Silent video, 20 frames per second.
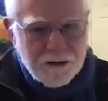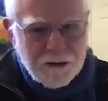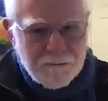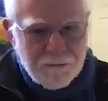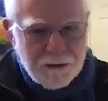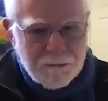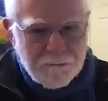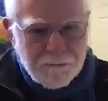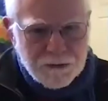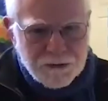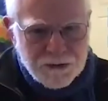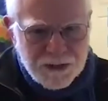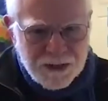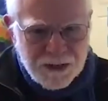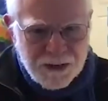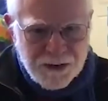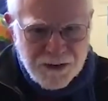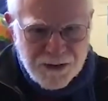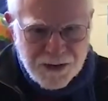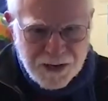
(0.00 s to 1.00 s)
had been
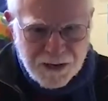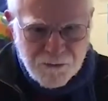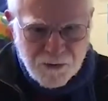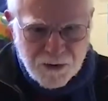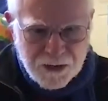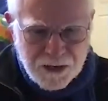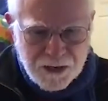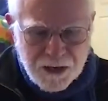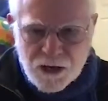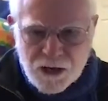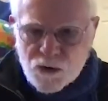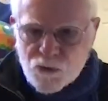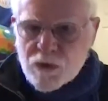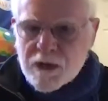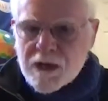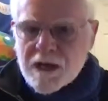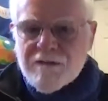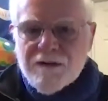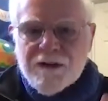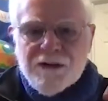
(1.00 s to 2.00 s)
presented in that way,
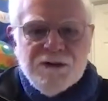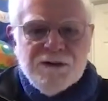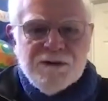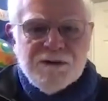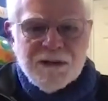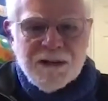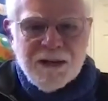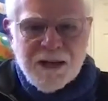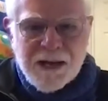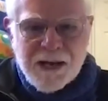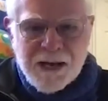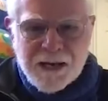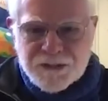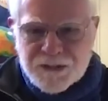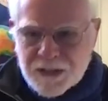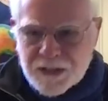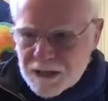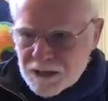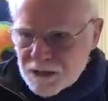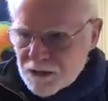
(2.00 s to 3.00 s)
we have a new
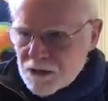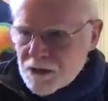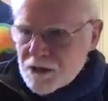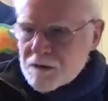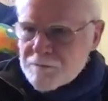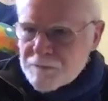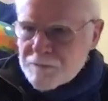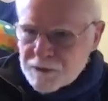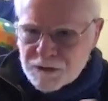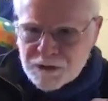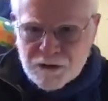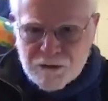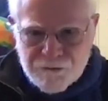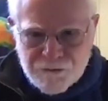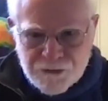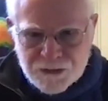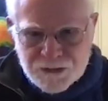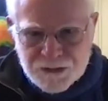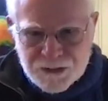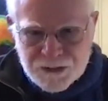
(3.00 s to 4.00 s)
class. Look, Pluto
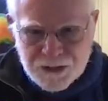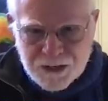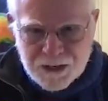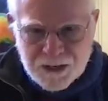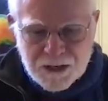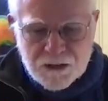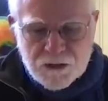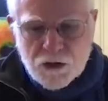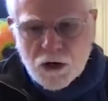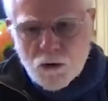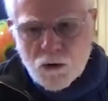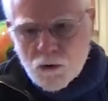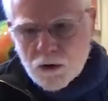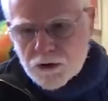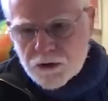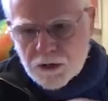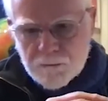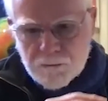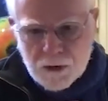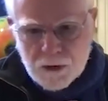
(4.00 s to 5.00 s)
fits there. No,
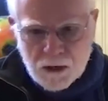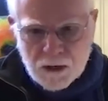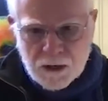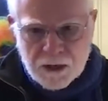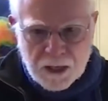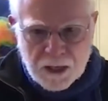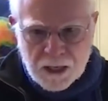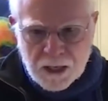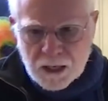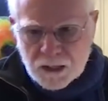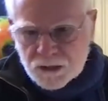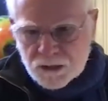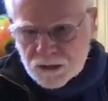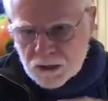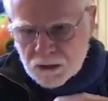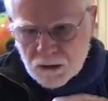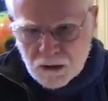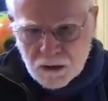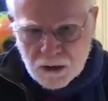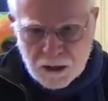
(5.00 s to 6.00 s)
we're demoting it. It's
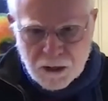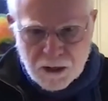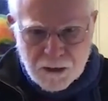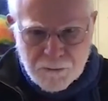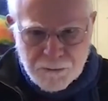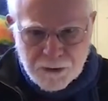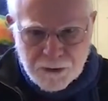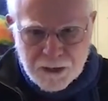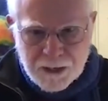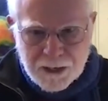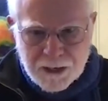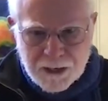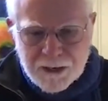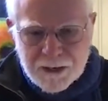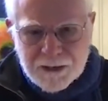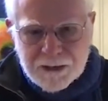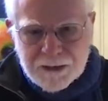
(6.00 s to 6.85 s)
no longer a planet.